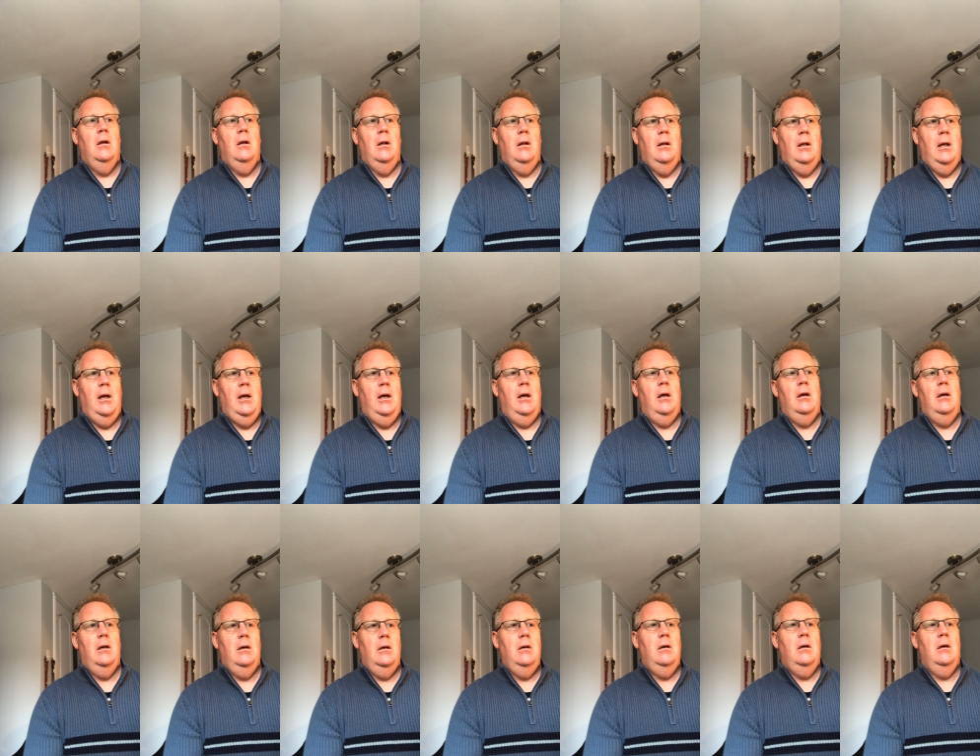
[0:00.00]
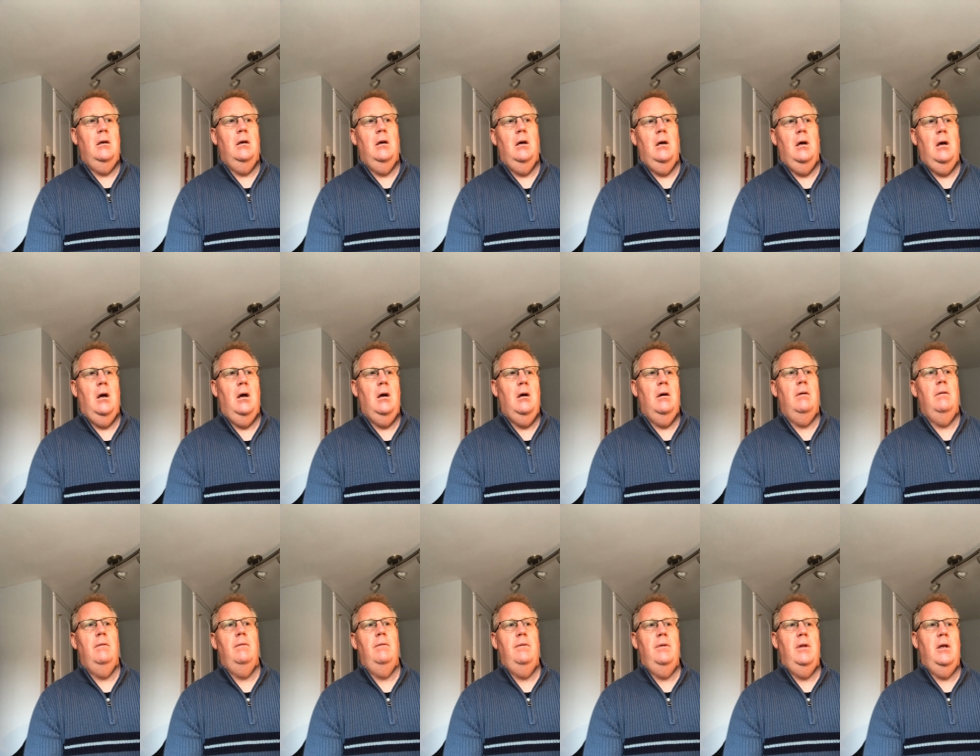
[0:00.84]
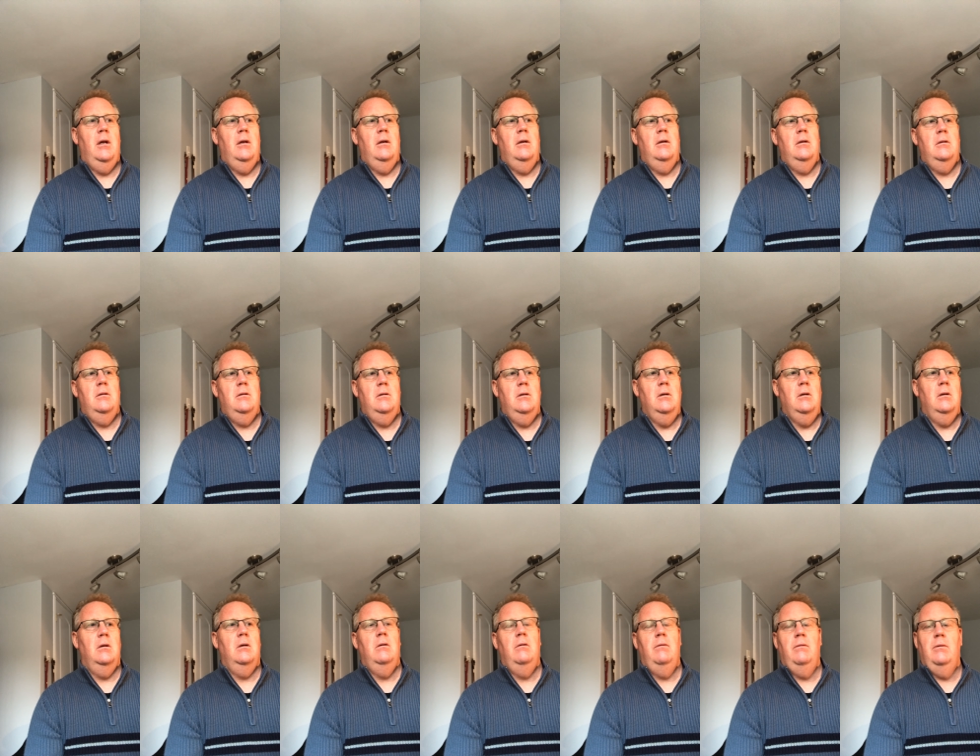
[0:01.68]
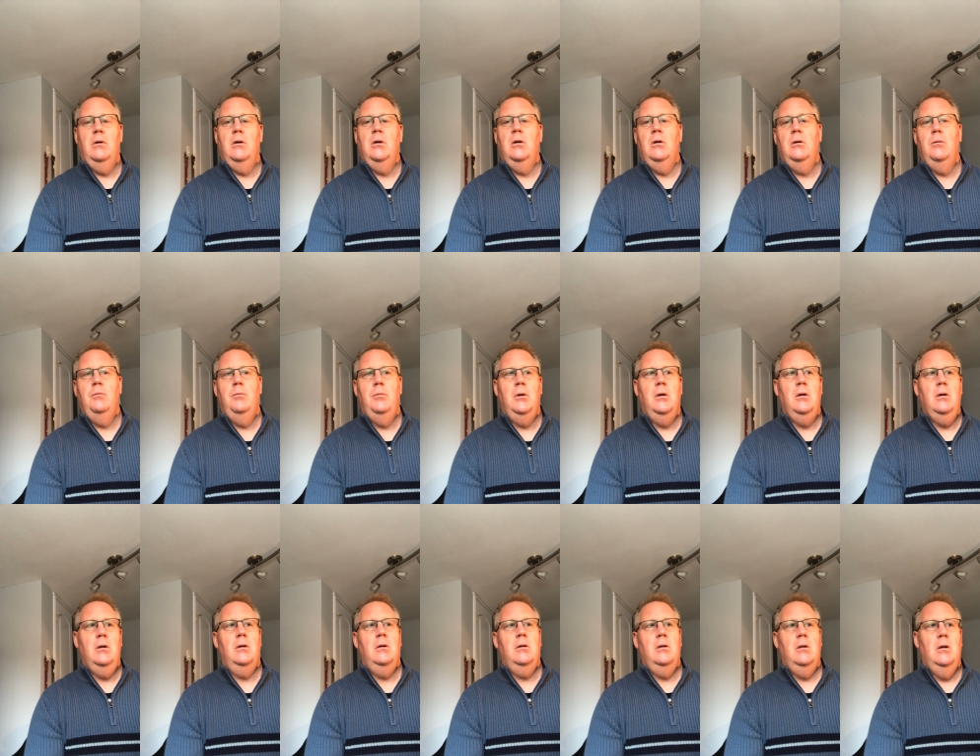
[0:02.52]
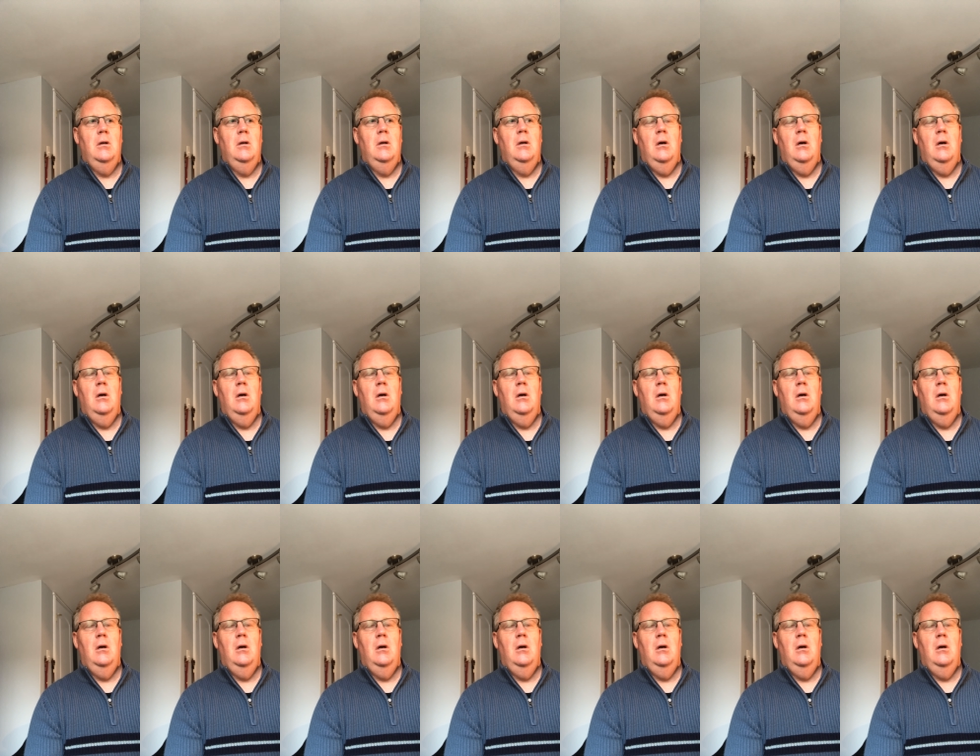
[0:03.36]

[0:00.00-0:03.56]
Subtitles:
Land of the Silver Birch,